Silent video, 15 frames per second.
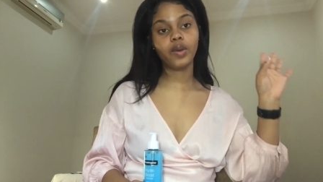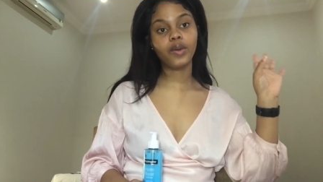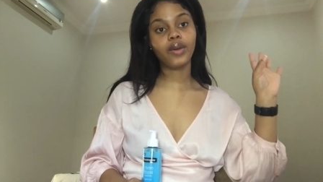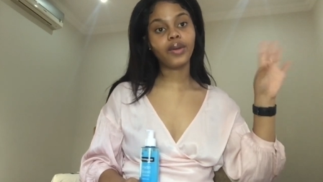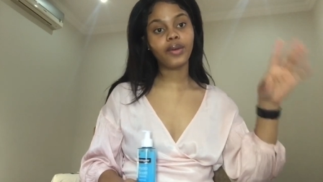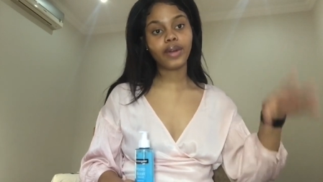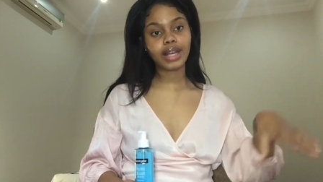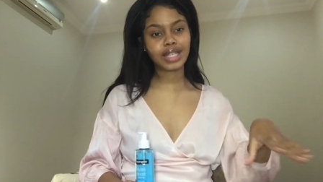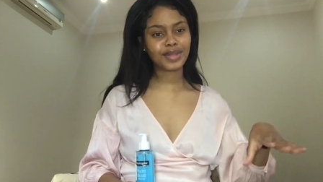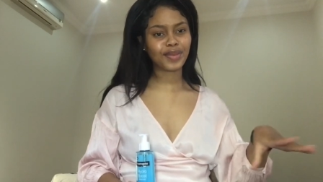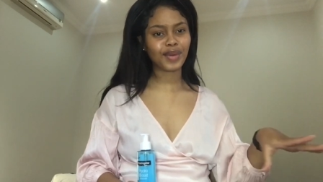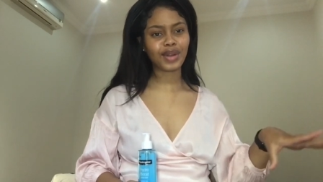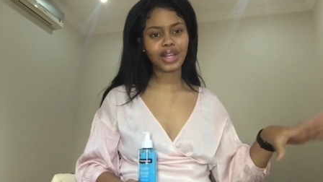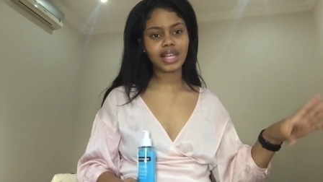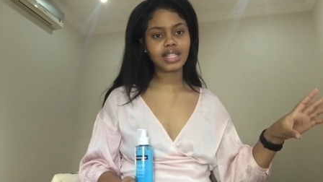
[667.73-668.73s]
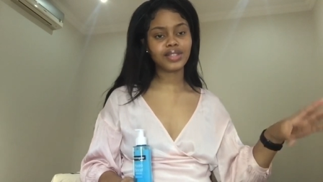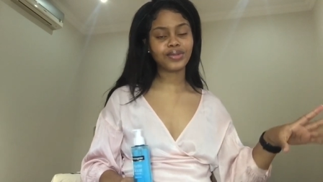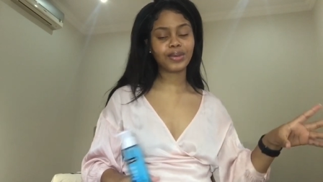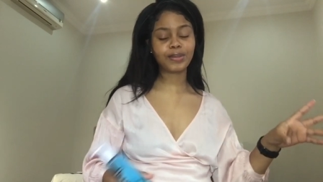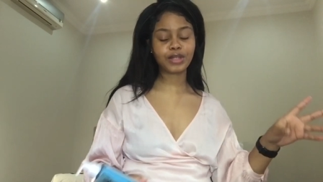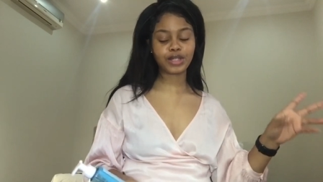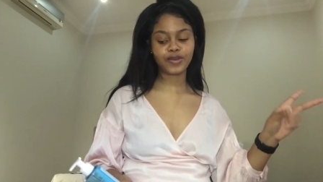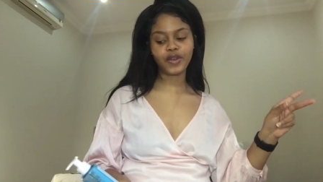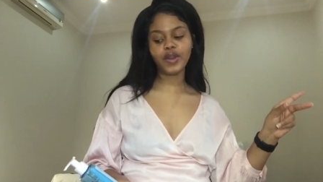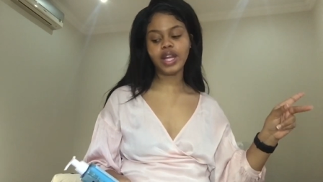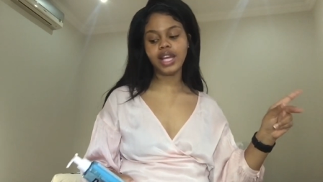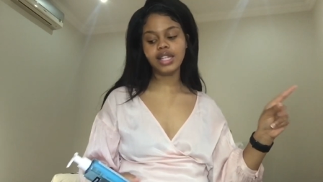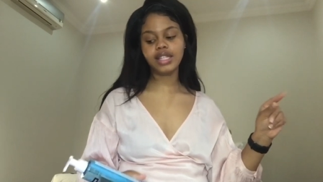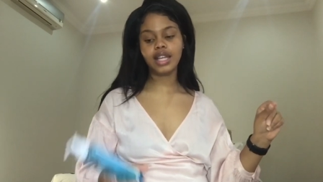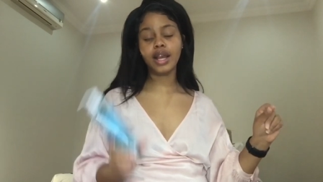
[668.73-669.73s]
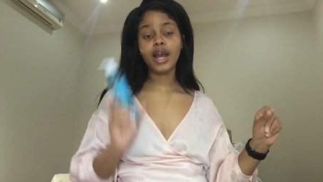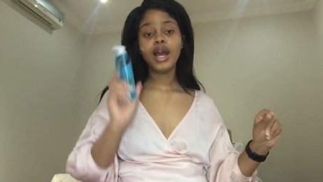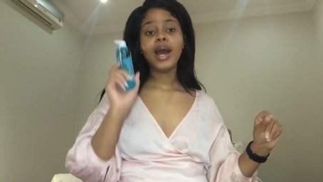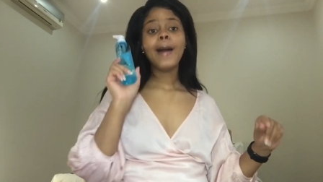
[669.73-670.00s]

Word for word: or, exfoliate if I'm exfoliating.